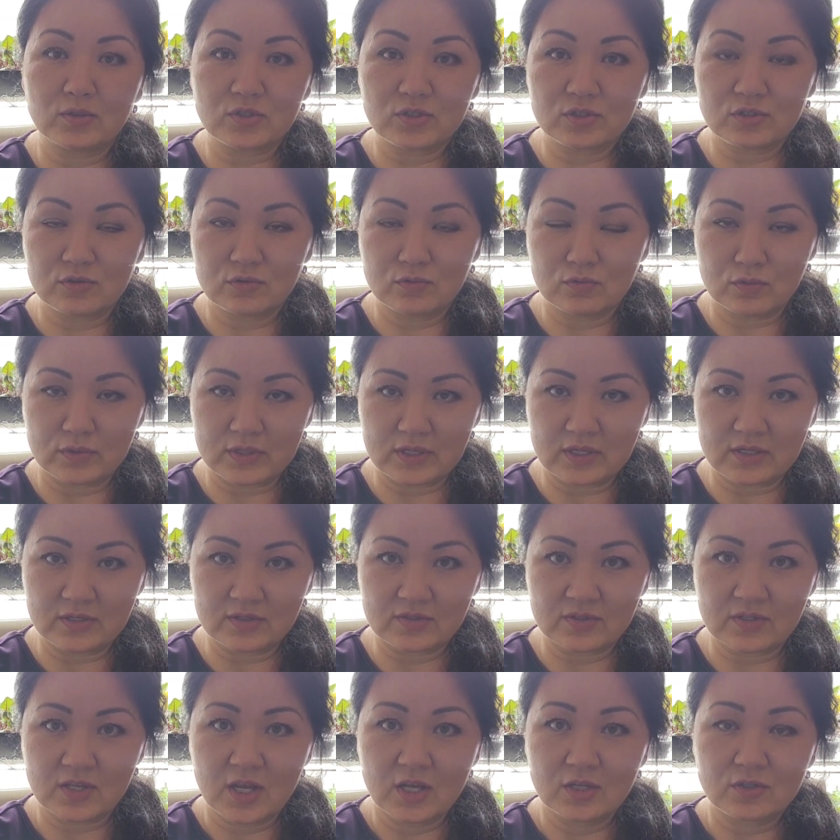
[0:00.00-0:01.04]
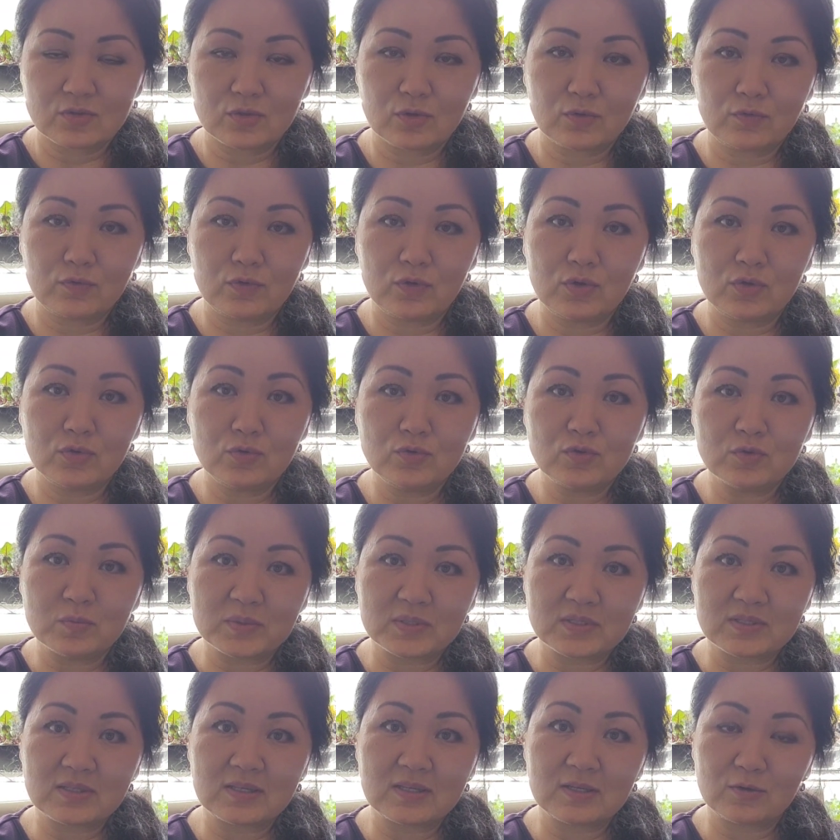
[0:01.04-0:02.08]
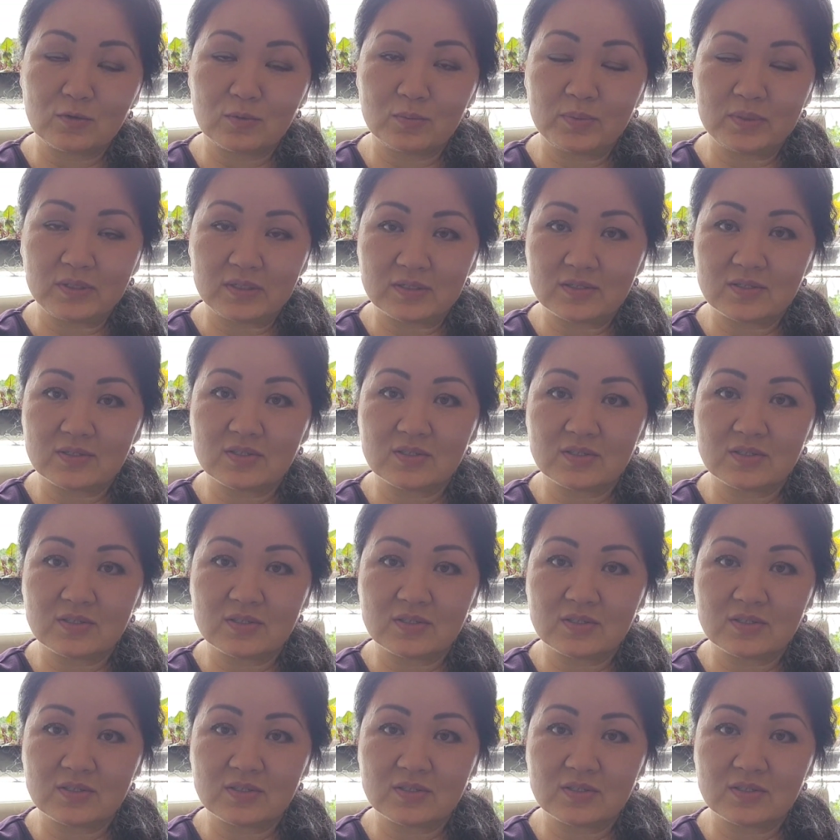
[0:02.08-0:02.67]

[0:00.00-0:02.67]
2 weeks. So if you use mosquito bits